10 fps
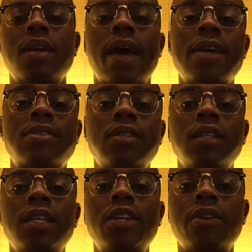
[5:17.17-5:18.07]
As the
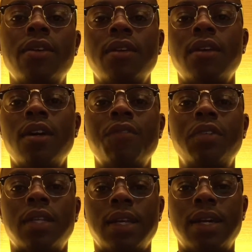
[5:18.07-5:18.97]
leader of
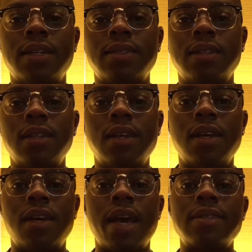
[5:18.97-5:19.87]
the class,
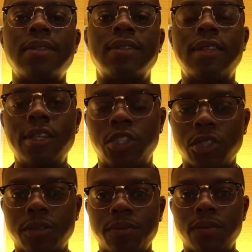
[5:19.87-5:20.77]
as the
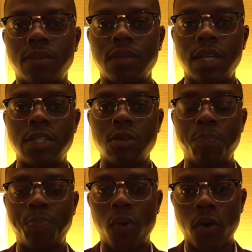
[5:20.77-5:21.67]
teacher, it is
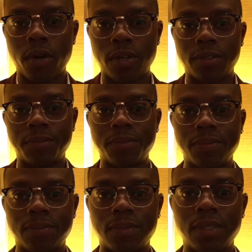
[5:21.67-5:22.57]
important
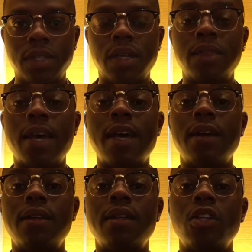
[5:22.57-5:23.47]
that
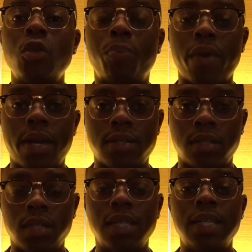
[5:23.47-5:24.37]
you practice
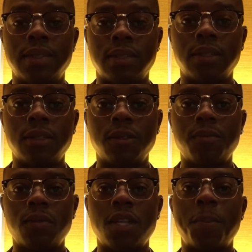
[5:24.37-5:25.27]
good listening
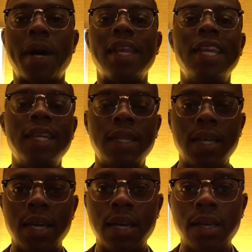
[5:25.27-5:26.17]
by
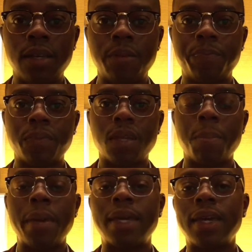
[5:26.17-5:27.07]
leaning in,
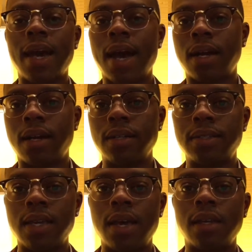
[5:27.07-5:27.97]
making eye
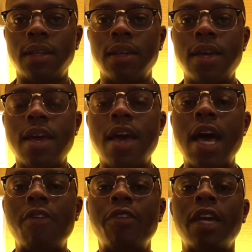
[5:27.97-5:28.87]
contact,
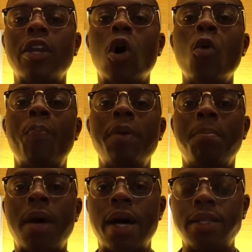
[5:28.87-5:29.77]
having an open
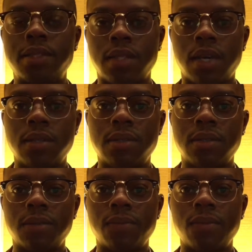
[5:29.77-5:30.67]
body stance.
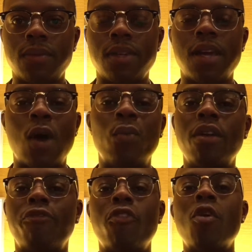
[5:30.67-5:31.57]
I
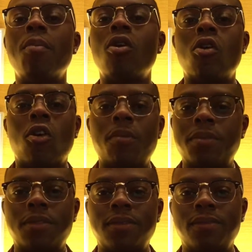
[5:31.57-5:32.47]
wouldn't fold my
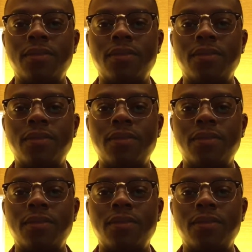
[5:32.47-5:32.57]
arms,